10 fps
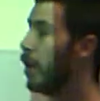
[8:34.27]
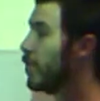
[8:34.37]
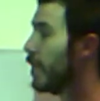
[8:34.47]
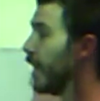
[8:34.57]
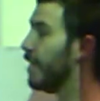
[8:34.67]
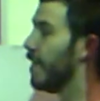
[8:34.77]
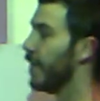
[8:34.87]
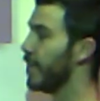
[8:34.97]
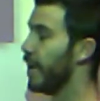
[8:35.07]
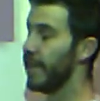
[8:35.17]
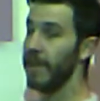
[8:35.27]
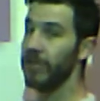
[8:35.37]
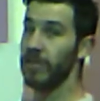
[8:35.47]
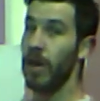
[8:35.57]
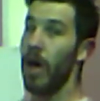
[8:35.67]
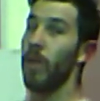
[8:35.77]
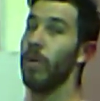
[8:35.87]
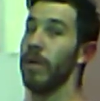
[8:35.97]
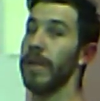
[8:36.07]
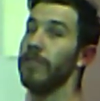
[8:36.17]
So the in-text citation
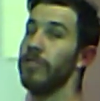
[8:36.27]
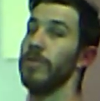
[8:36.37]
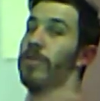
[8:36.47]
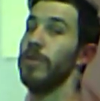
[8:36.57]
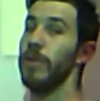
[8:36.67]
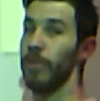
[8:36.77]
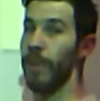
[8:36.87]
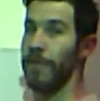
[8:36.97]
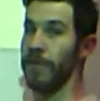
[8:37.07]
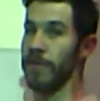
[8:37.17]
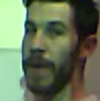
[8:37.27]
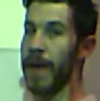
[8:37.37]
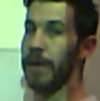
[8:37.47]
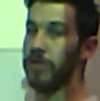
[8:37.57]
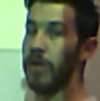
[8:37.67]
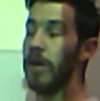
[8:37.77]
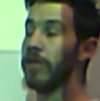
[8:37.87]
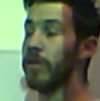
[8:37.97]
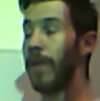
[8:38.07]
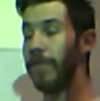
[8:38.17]
will lead you to the reference page. So
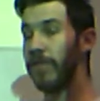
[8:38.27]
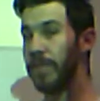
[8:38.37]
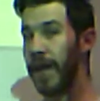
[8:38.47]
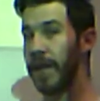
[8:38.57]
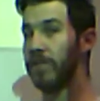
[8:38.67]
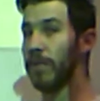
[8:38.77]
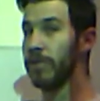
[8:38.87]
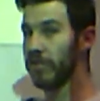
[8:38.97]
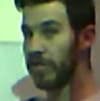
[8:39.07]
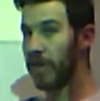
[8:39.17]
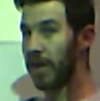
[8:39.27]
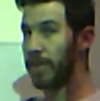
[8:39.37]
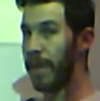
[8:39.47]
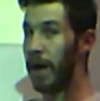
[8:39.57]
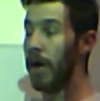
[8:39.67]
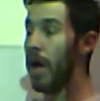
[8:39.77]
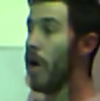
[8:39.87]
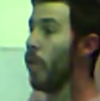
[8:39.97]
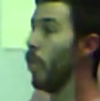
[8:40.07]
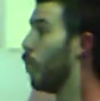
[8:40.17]
the reference page that we just talked about,
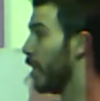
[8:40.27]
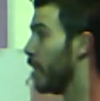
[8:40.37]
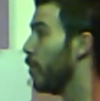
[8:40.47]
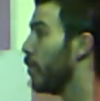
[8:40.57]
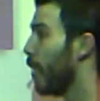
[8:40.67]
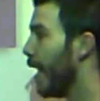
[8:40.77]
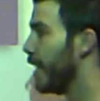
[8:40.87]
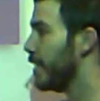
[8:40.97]
when you're writing